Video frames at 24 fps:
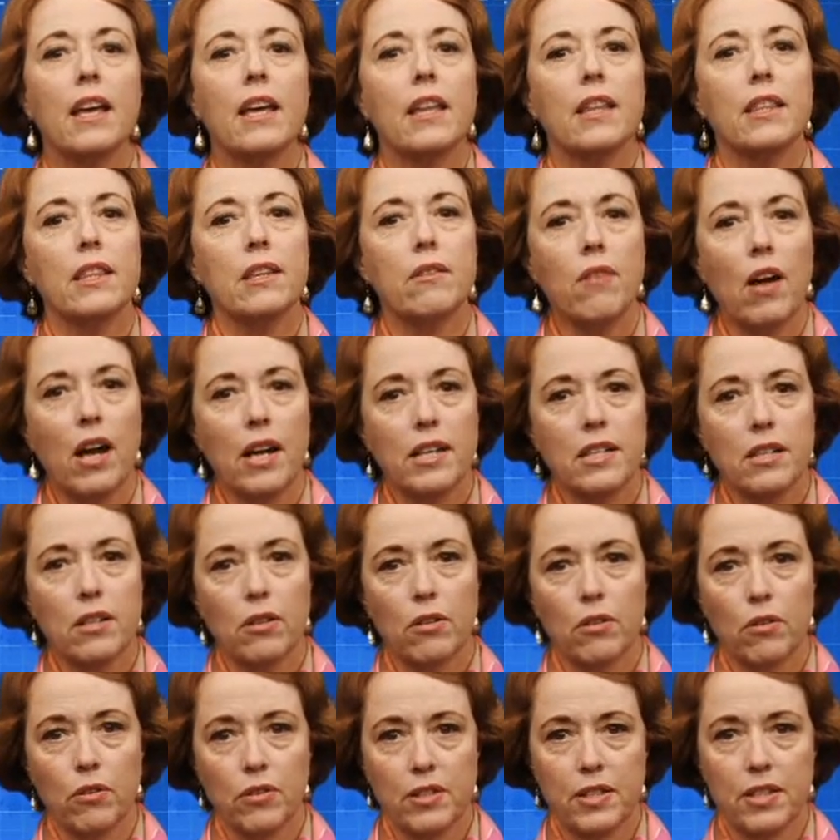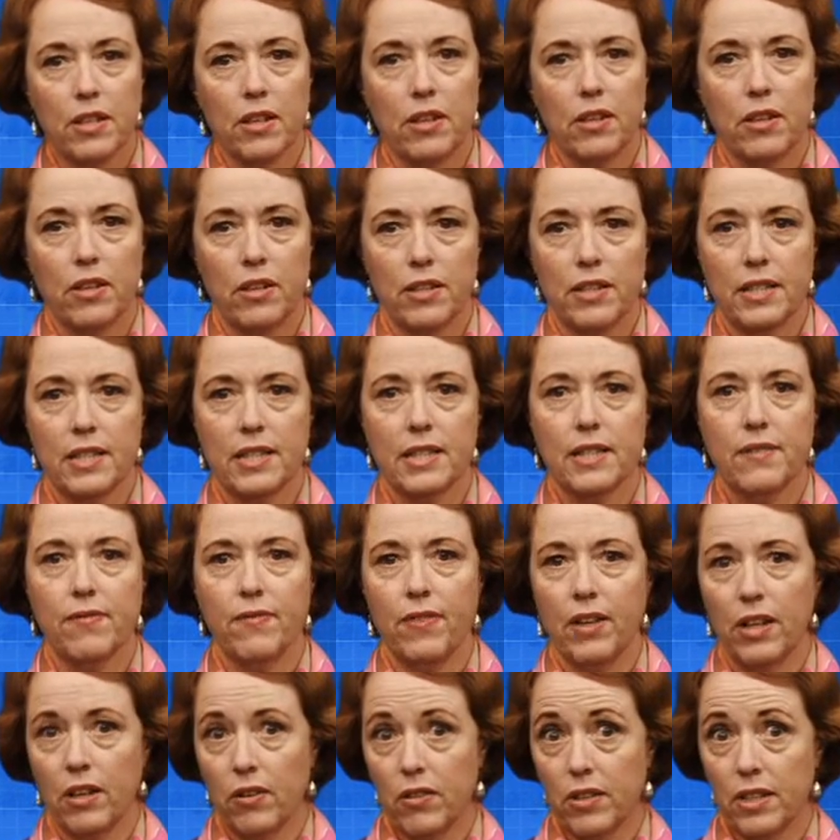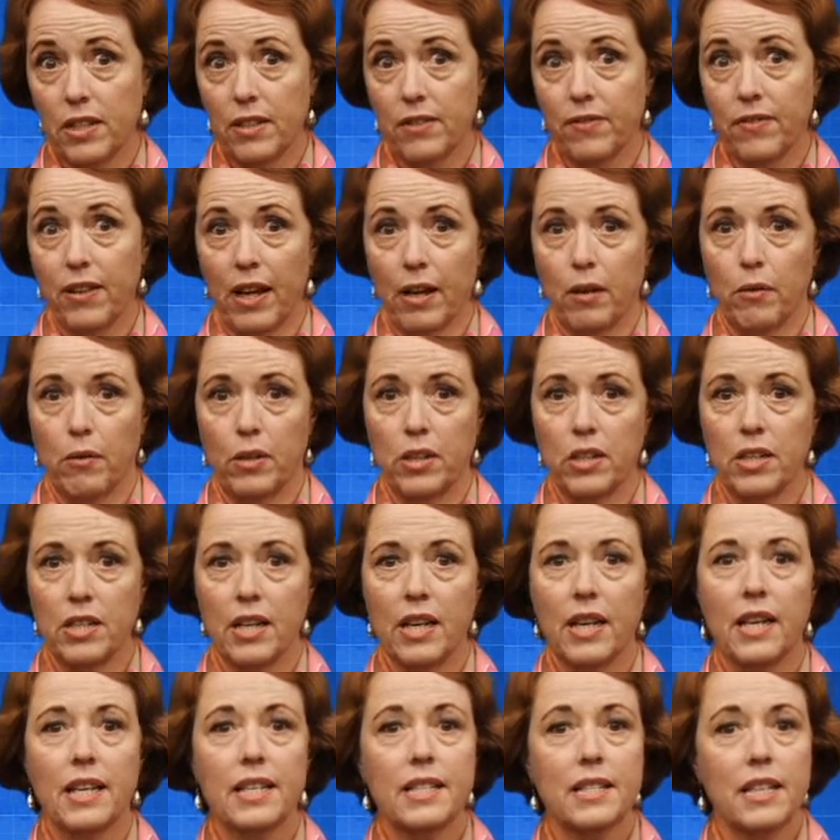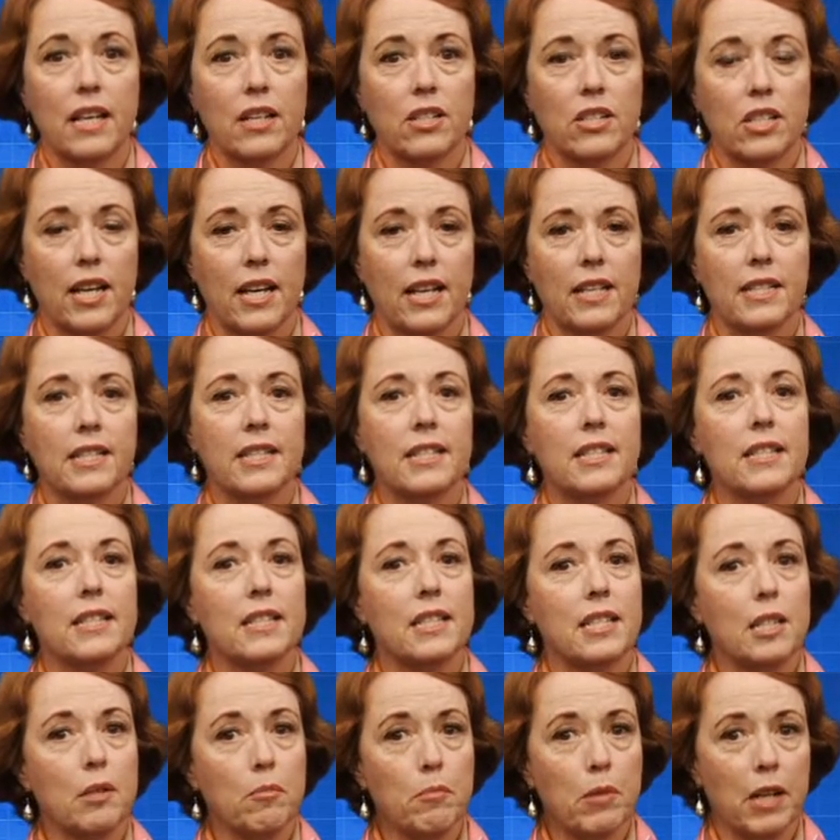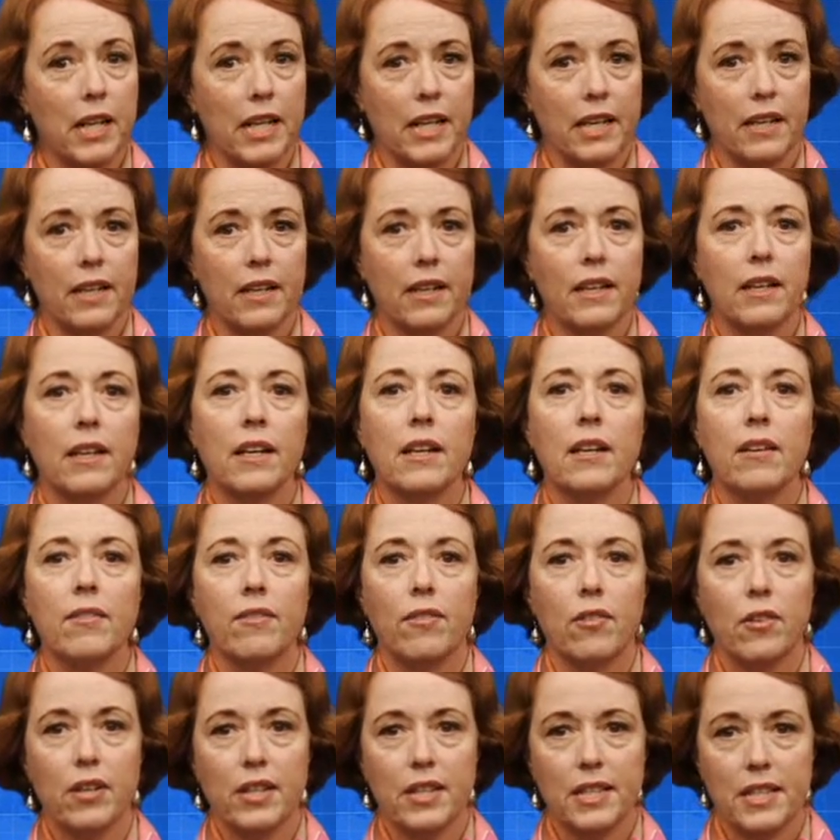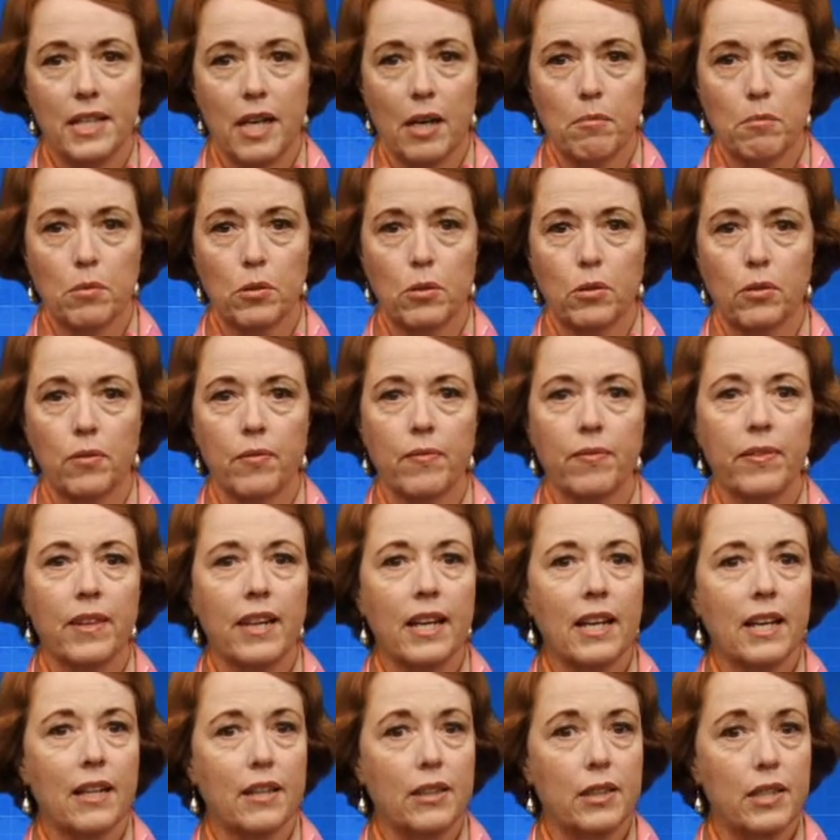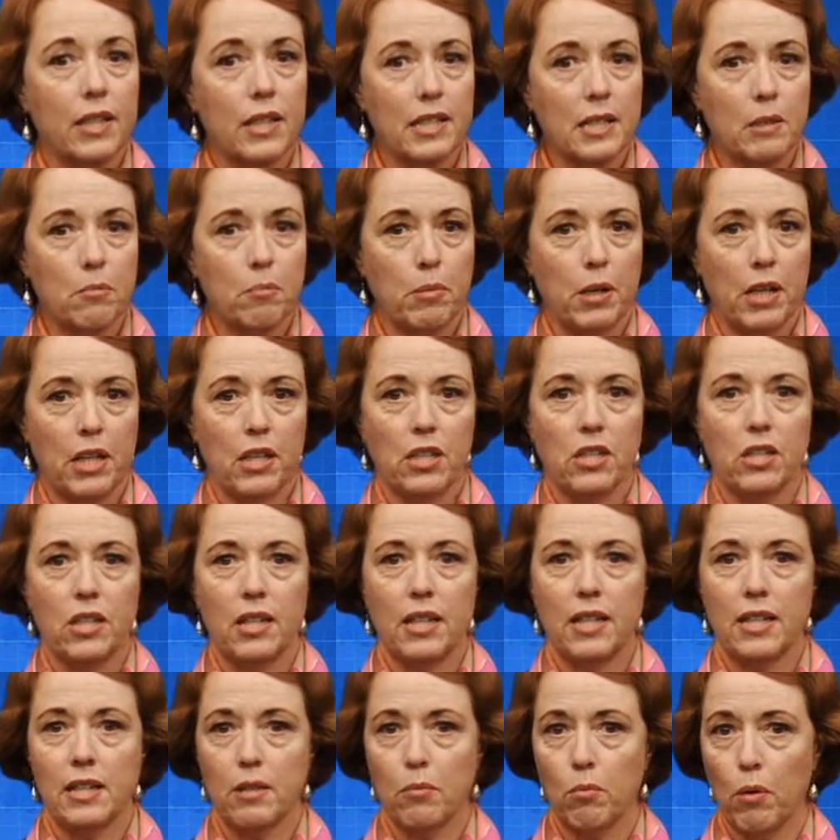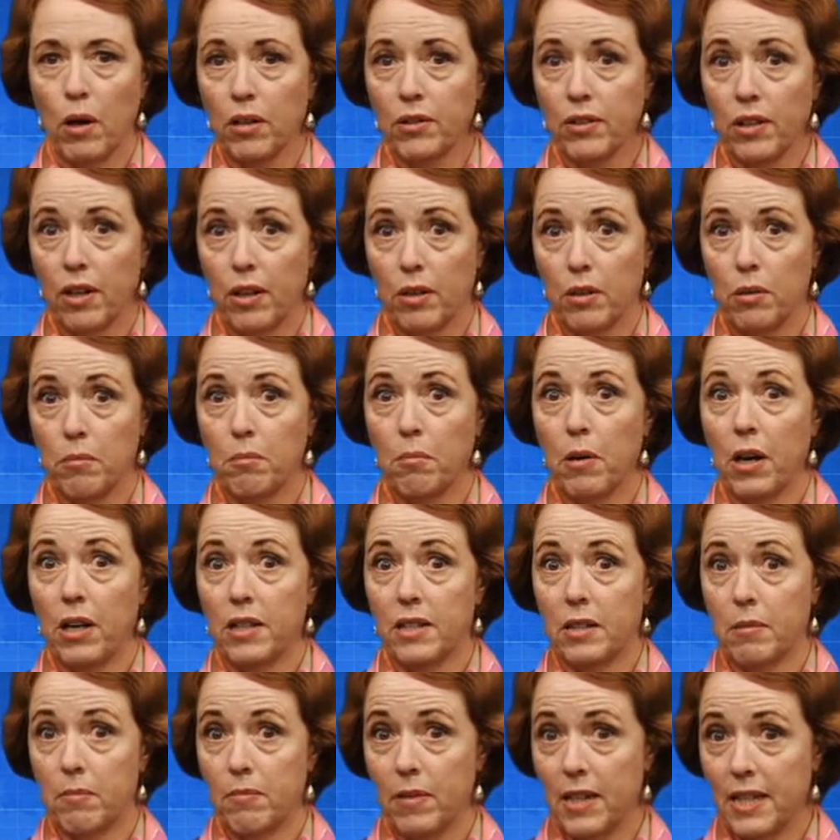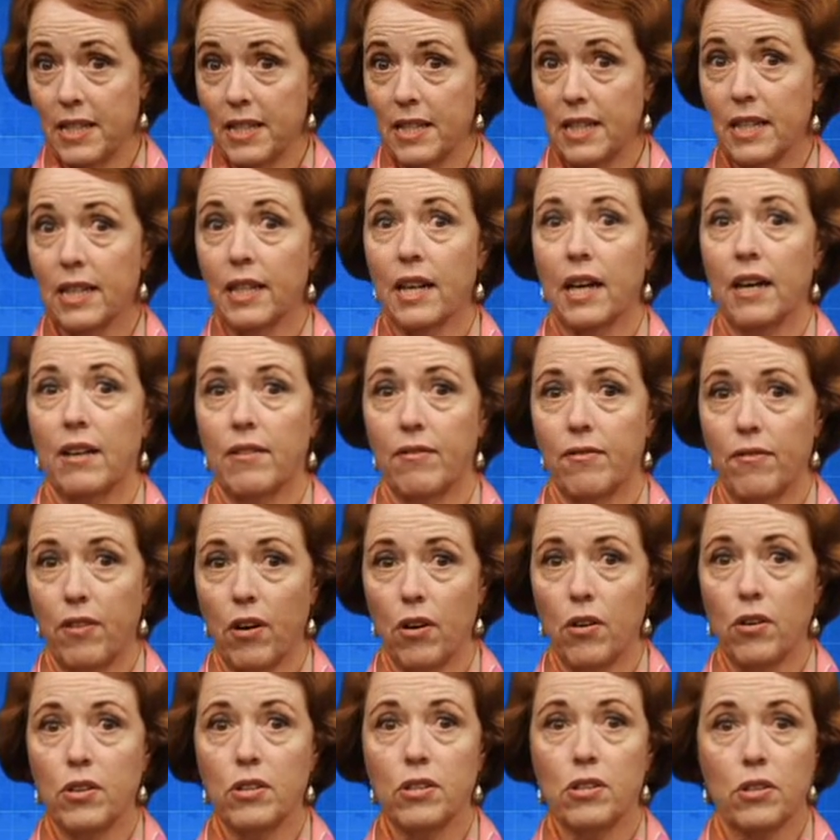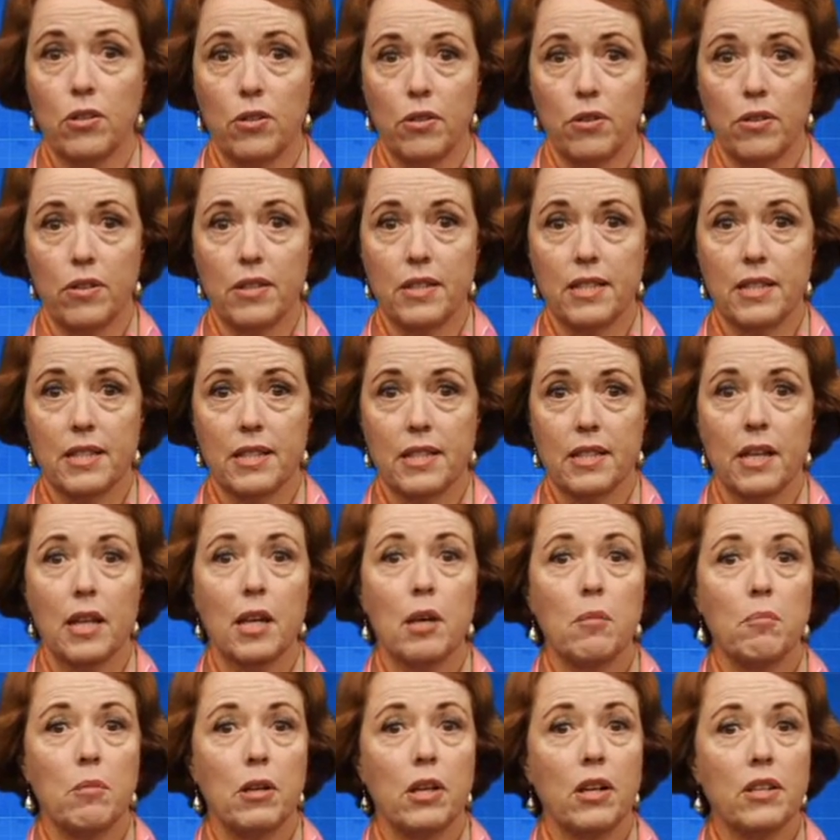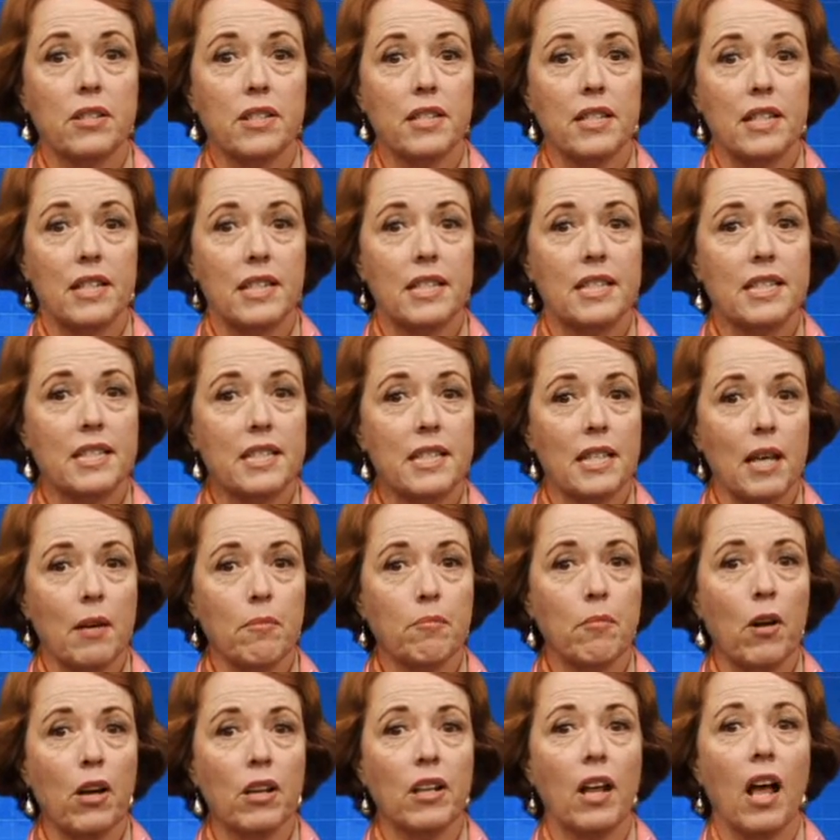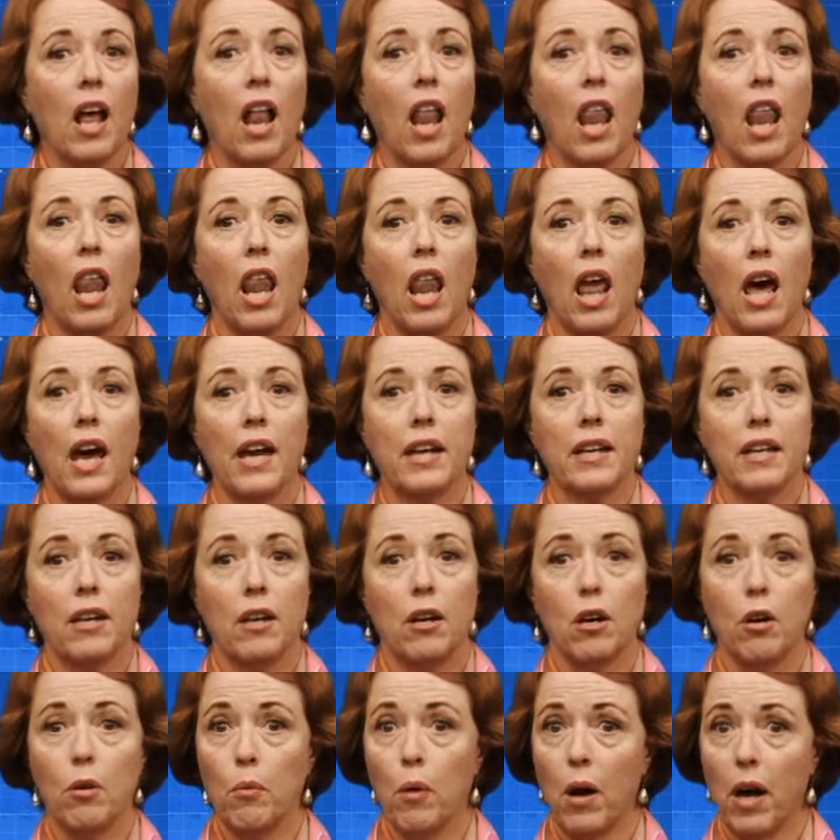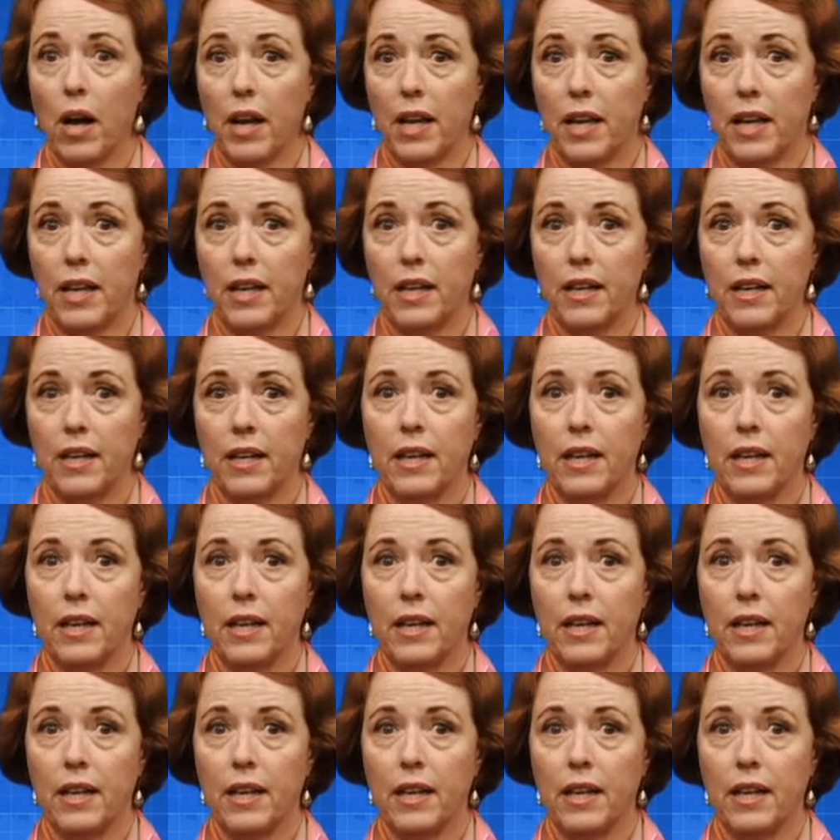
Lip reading: The writer also uses figurative language such as simile. For example, this beach is well known by domestic and foreign tourists because it is somewhat like Hawaii.